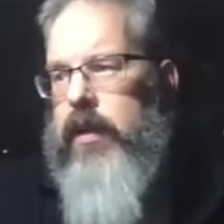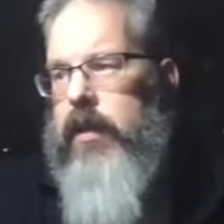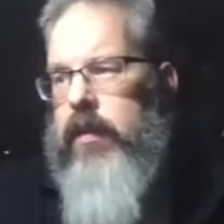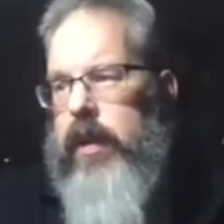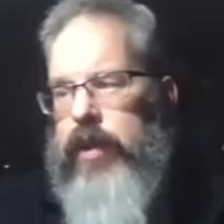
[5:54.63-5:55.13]

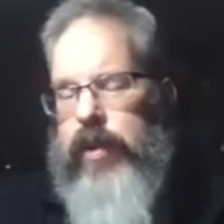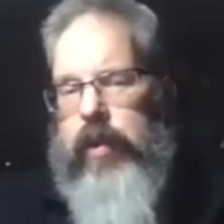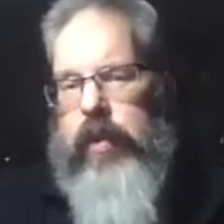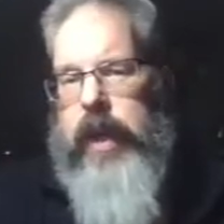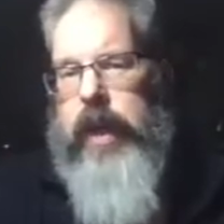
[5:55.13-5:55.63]
So
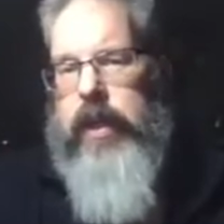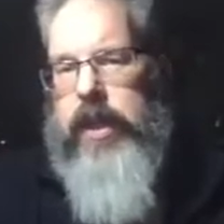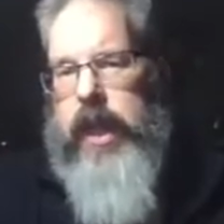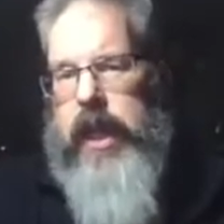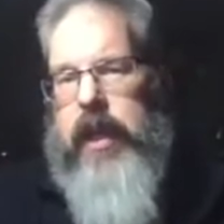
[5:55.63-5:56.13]
control key
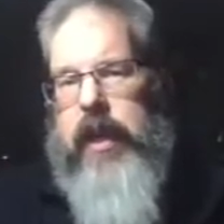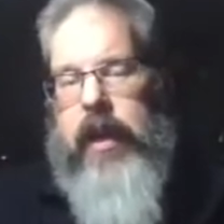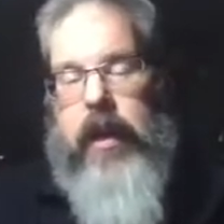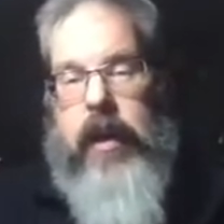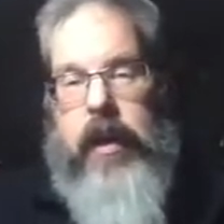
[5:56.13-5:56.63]
G,
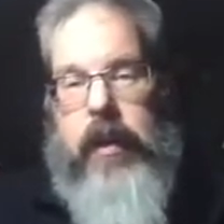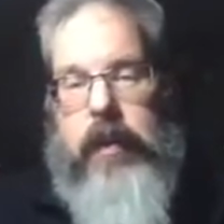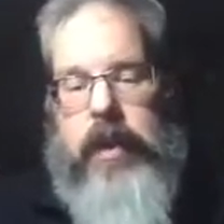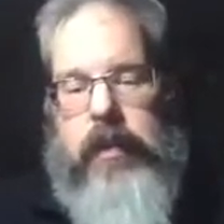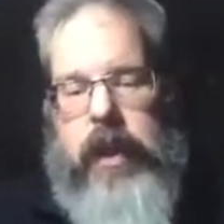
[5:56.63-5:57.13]
that
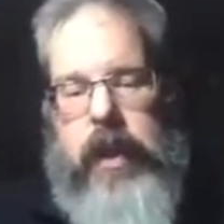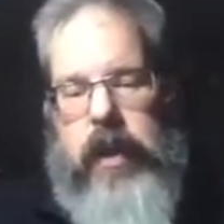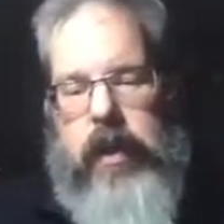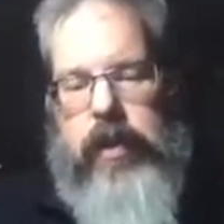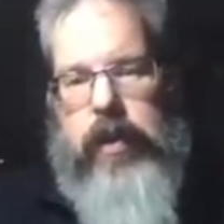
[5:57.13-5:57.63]
means when I
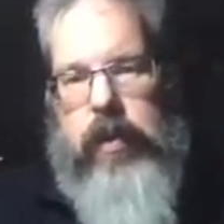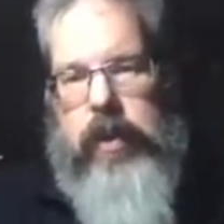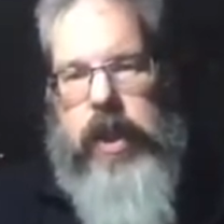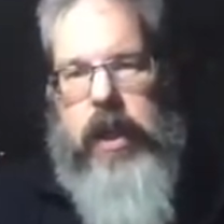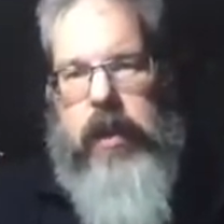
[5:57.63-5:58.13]
hit control
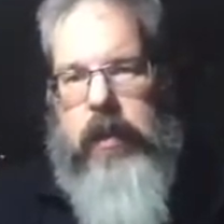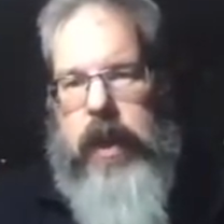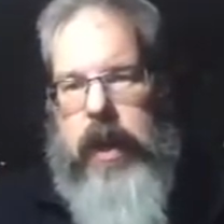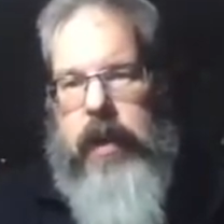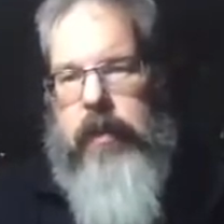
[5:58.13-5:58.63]
G on my
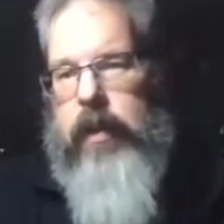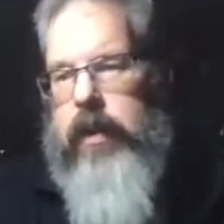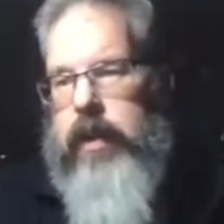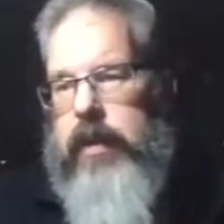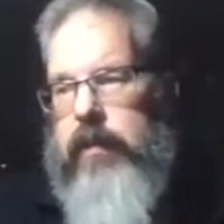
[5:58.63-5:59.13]

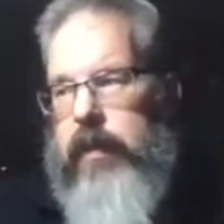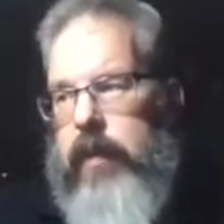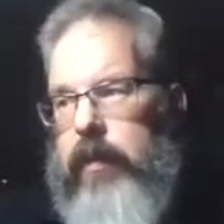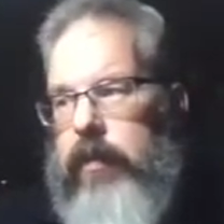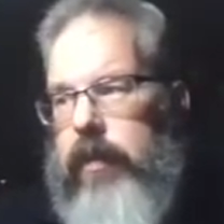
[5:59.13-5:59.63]
keyboard, this
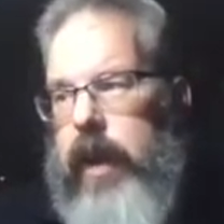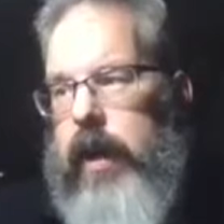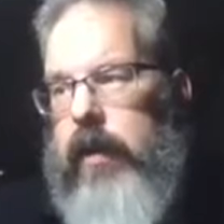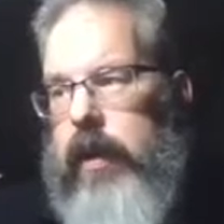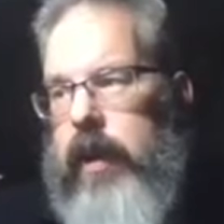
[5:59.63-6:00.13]
event will fire,